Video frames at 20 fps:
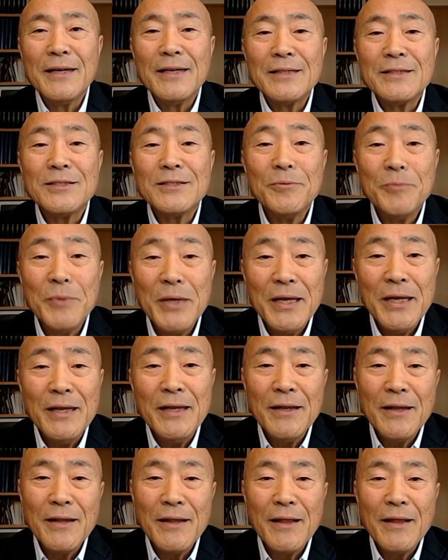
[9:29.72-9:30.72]
To
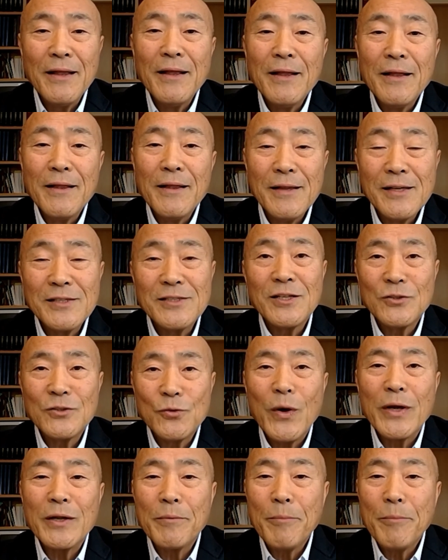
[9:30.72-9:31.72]
me, this is
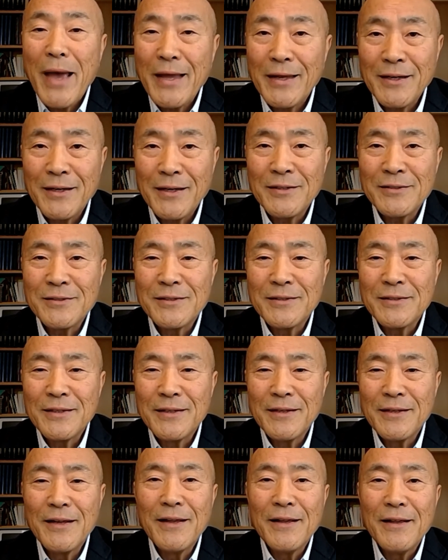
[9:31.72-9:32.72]
what matters.
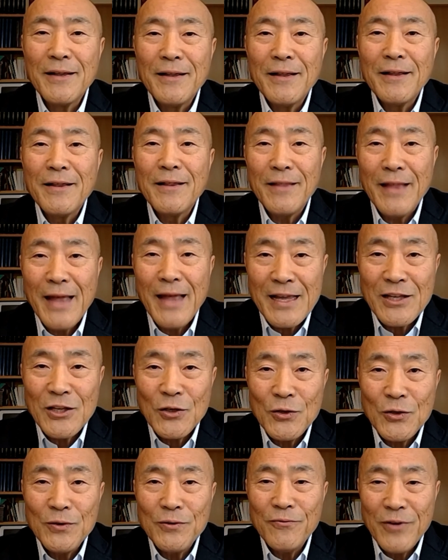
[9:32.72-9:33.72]
Thank
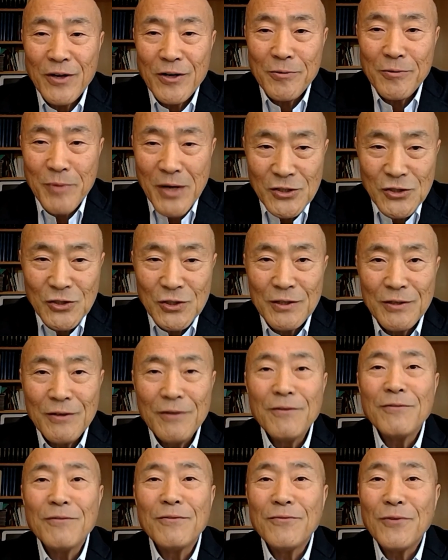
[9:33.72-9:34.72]
you very much
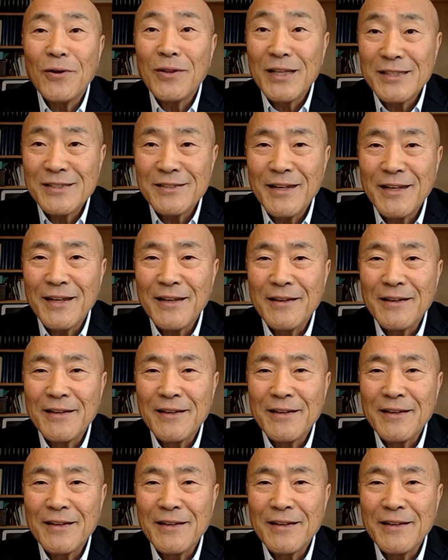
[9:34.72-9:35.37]
for listening.